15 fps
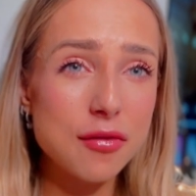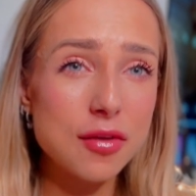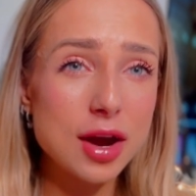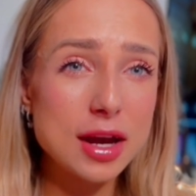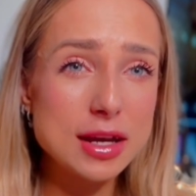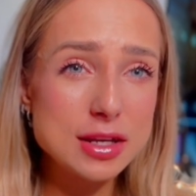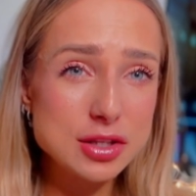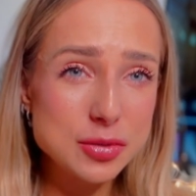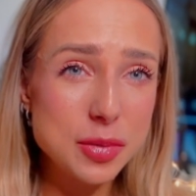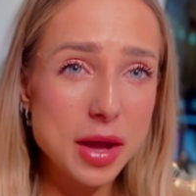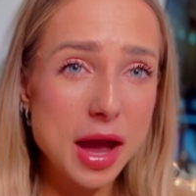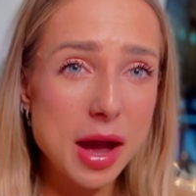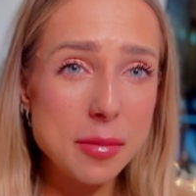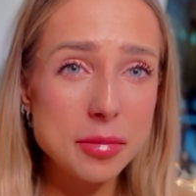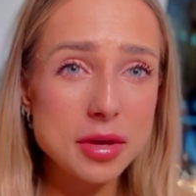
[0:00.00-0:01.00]
I need to be
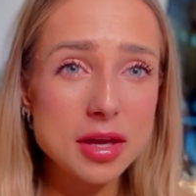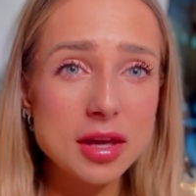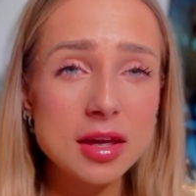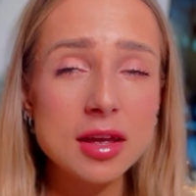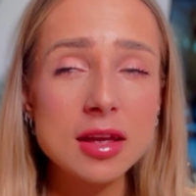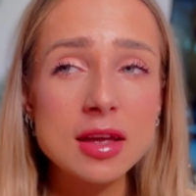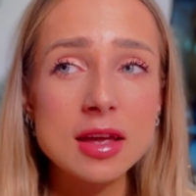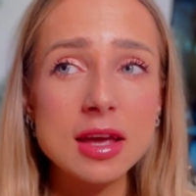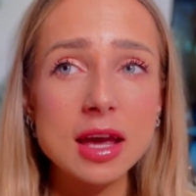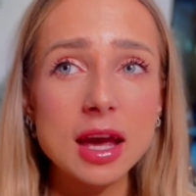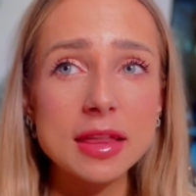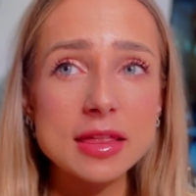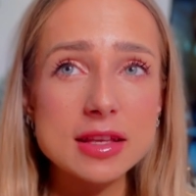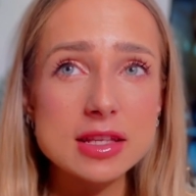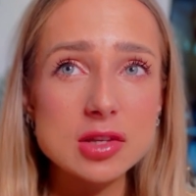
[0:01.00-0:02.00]
happy,
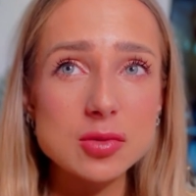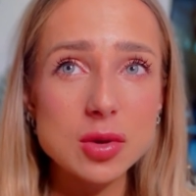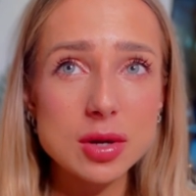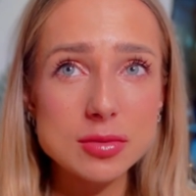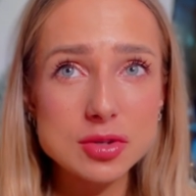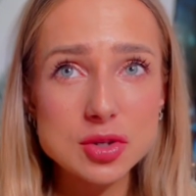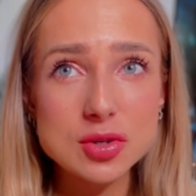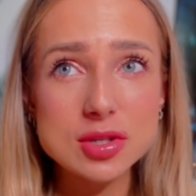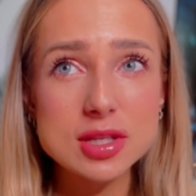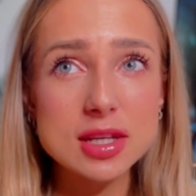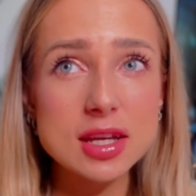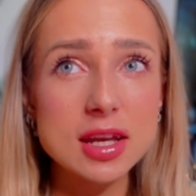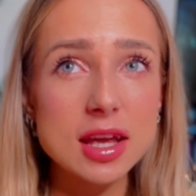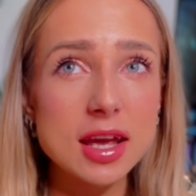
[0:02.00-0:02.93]
and this is what I'm choosing.